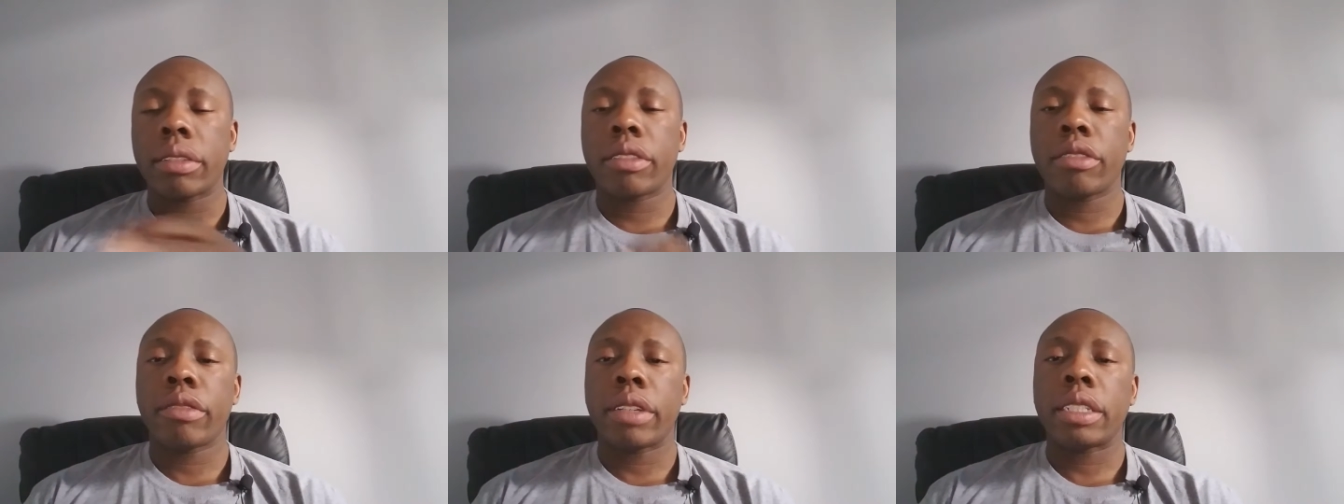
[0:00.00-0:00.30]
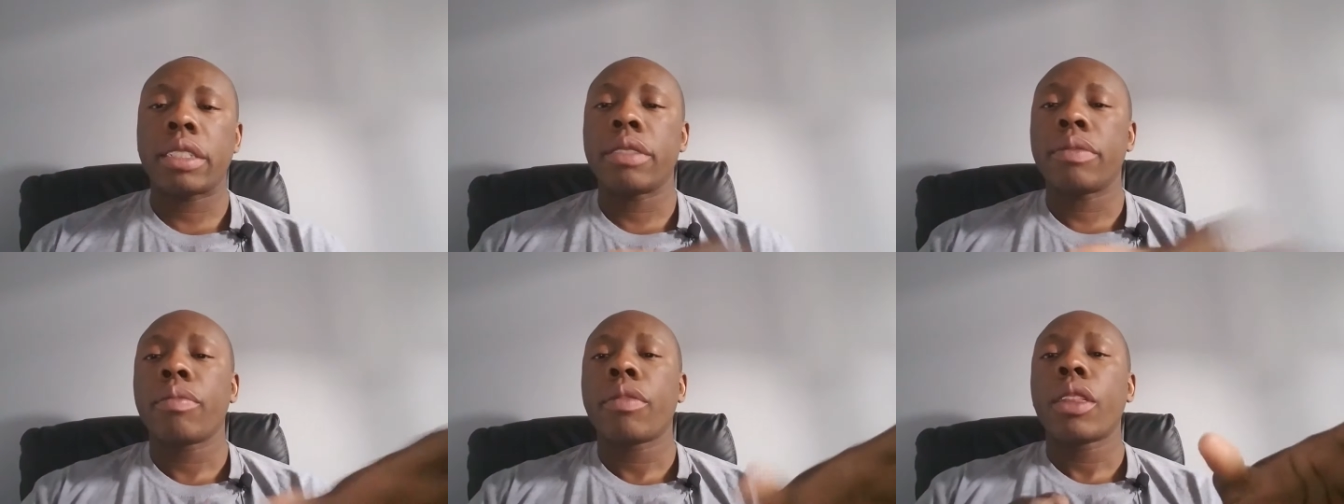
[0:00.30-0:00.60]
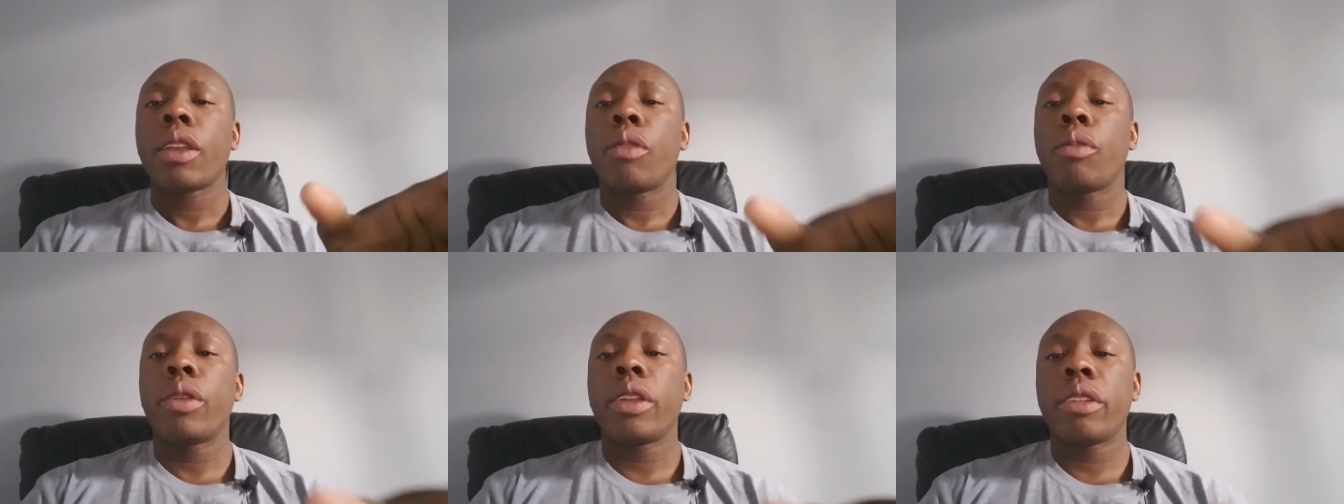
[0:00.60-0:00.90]
correction,
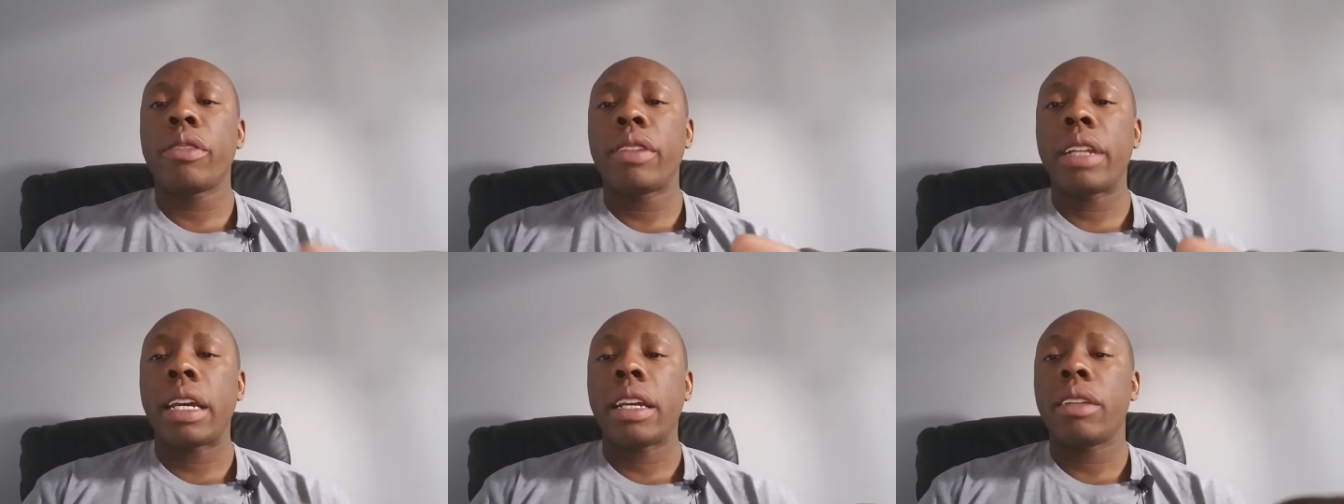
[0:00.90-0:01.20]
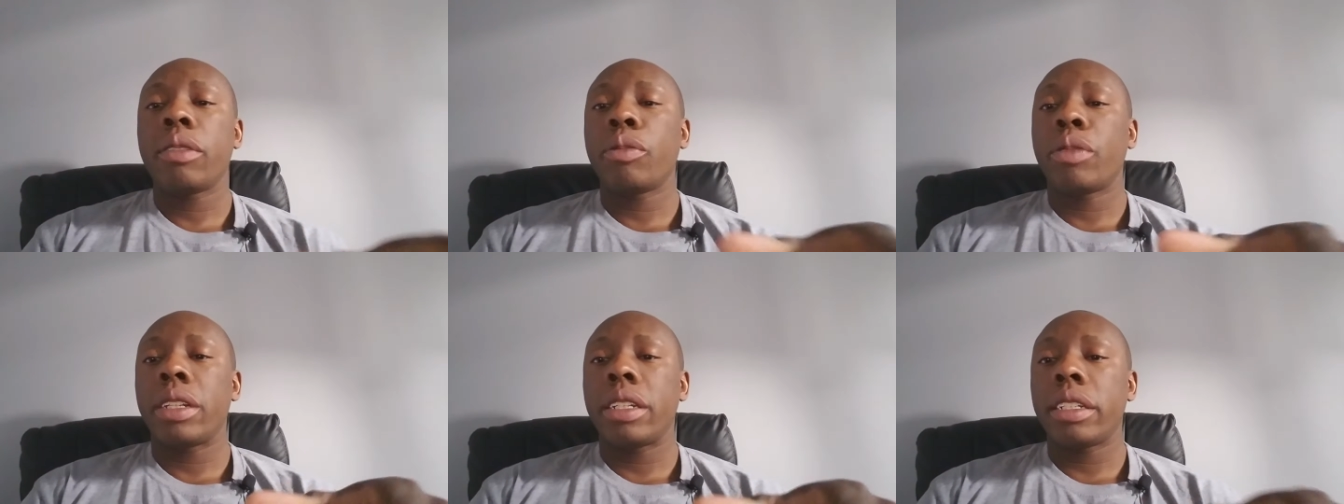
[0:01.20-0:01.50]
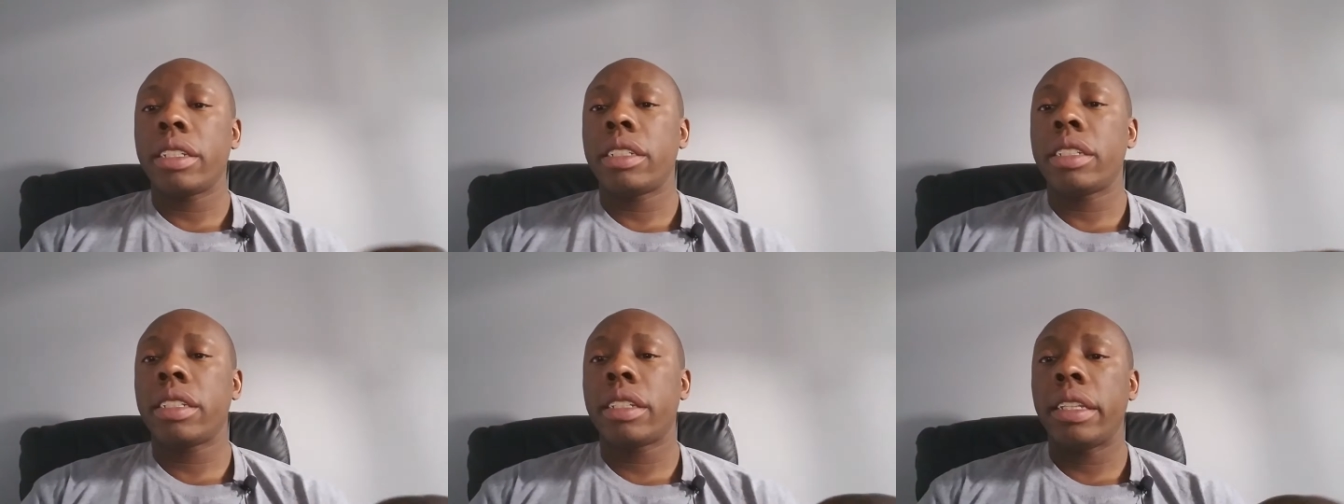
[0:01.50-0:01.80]
whether or not
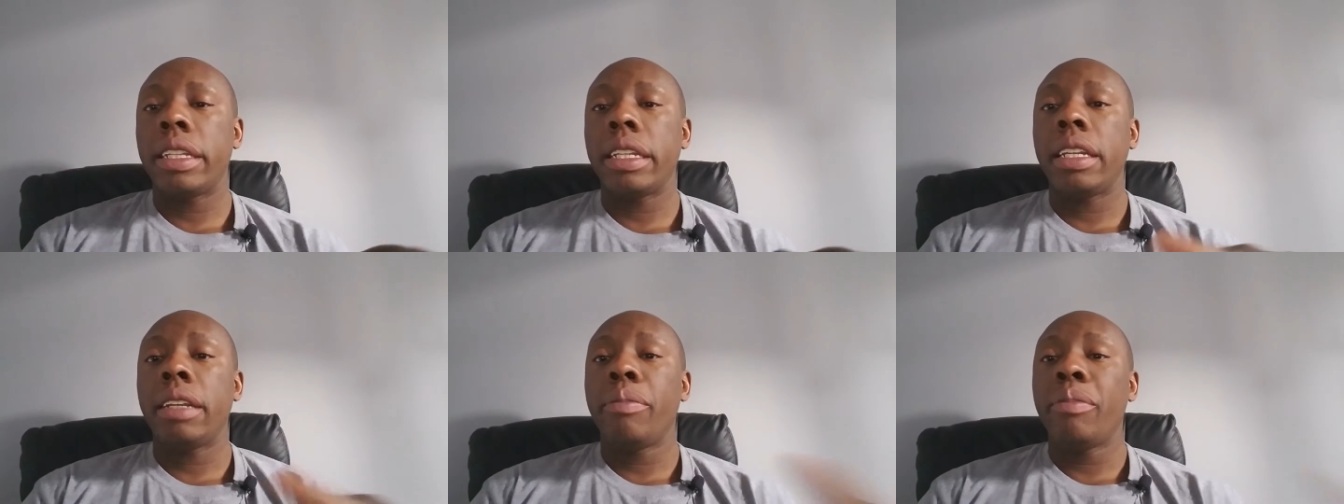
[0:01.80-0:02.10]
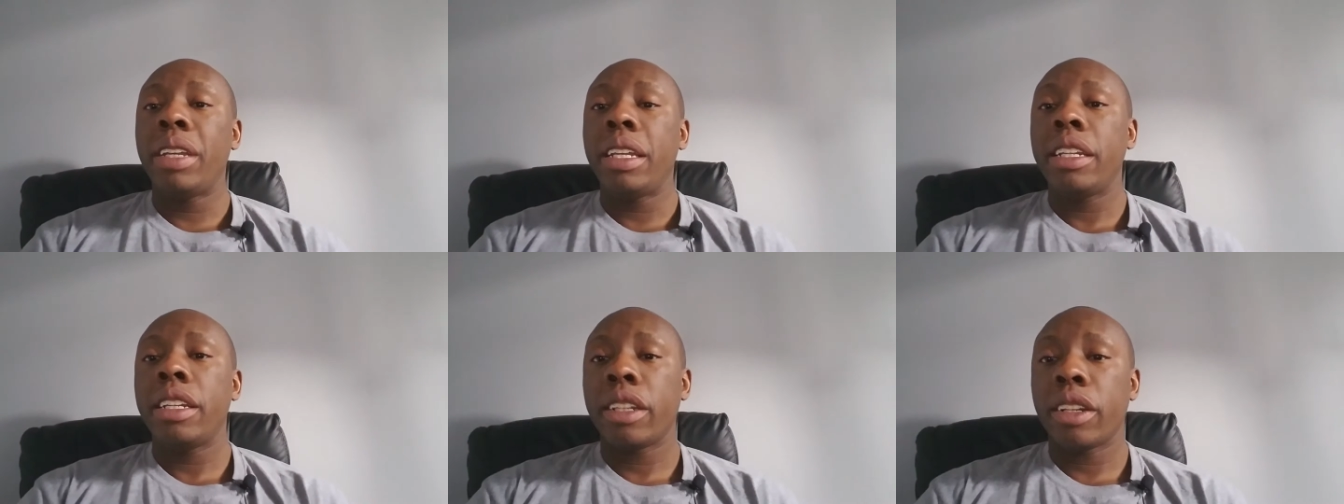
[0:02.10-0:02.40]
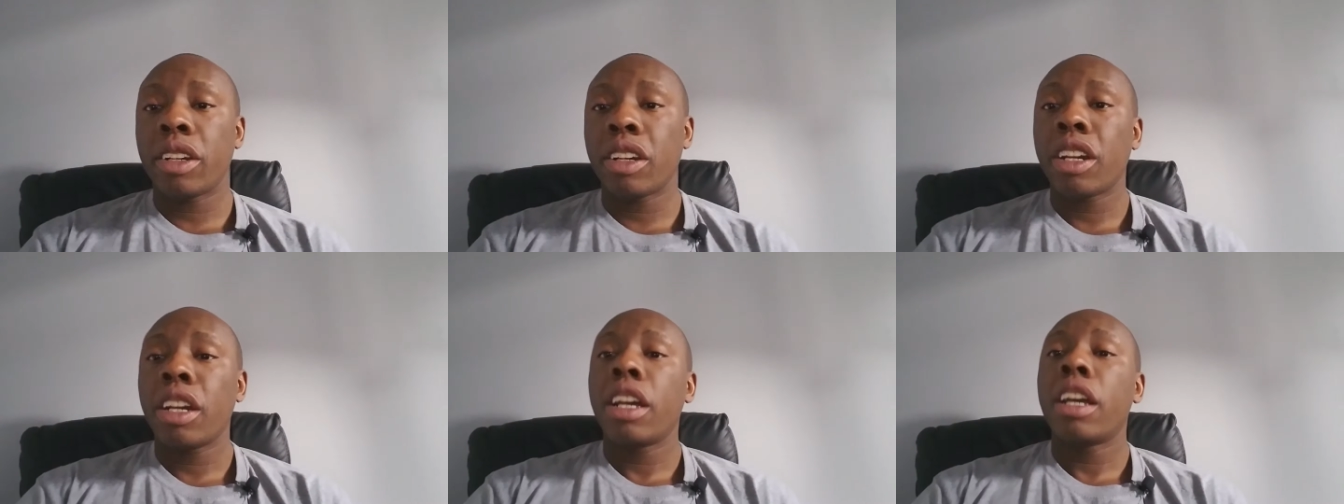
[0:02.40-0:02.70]
whether it's the
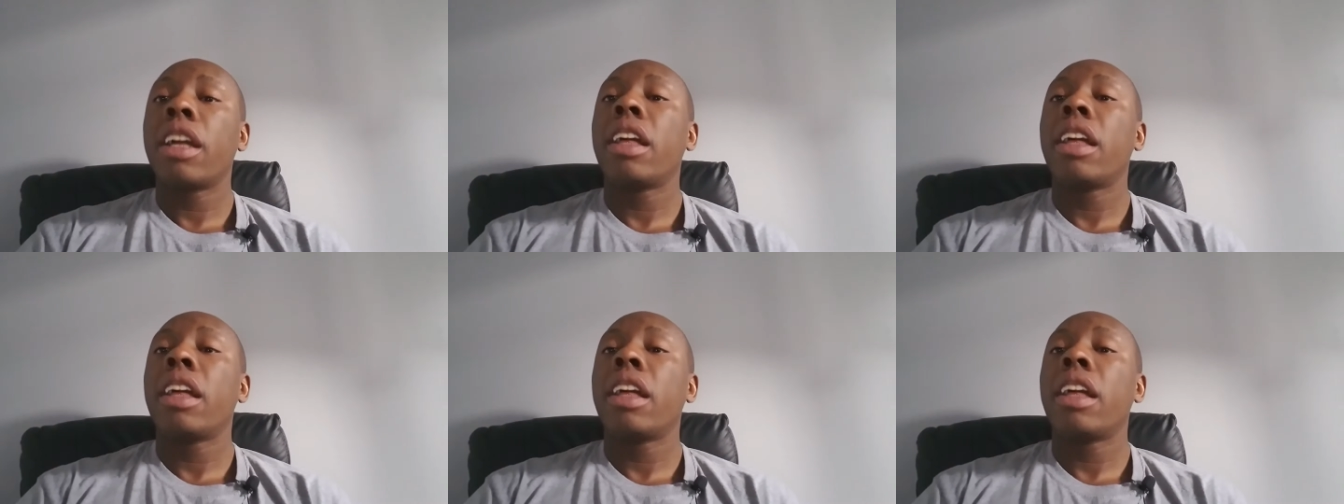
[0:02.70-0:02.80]
media